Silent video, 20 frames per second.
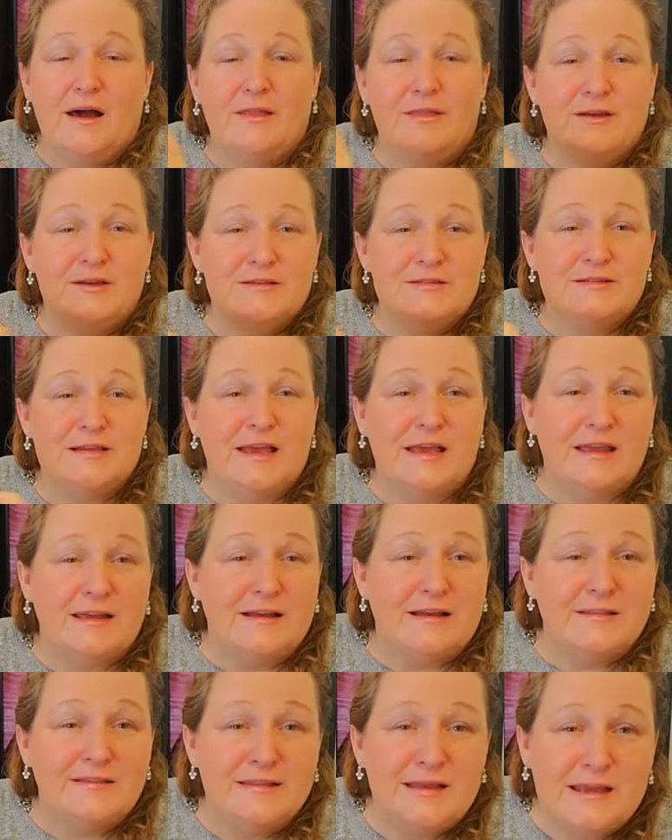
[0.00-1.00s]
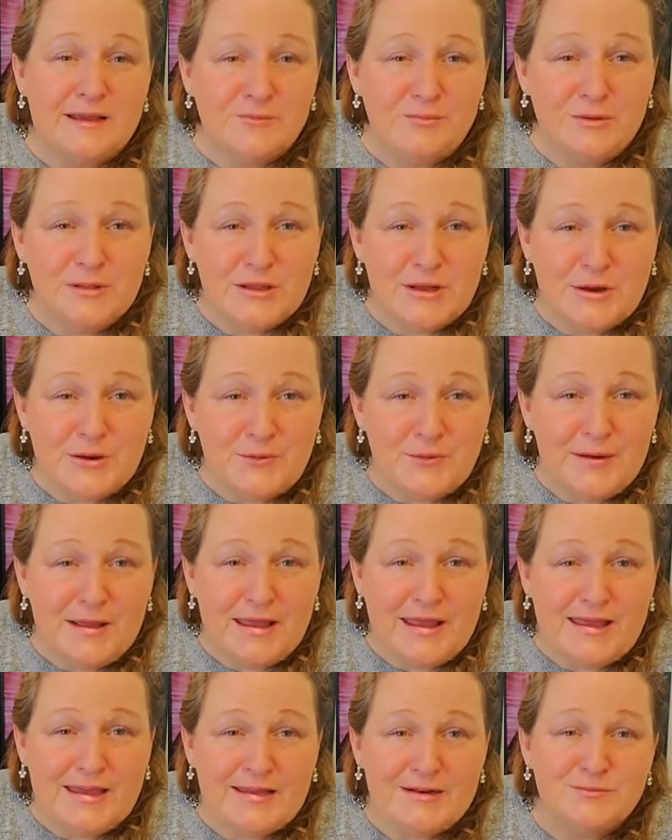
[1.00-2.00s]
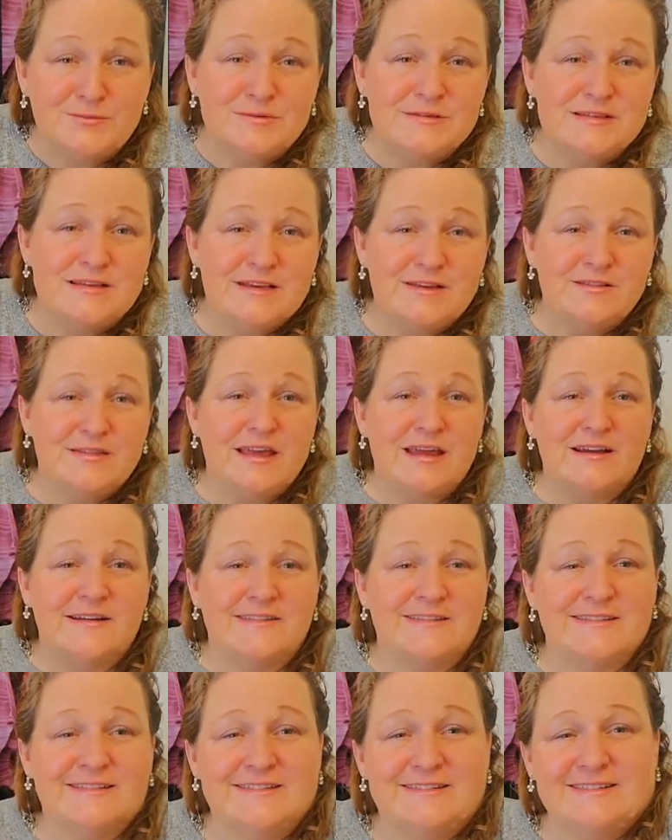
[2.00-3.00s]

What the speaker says: There's a link below, and we'll see you there.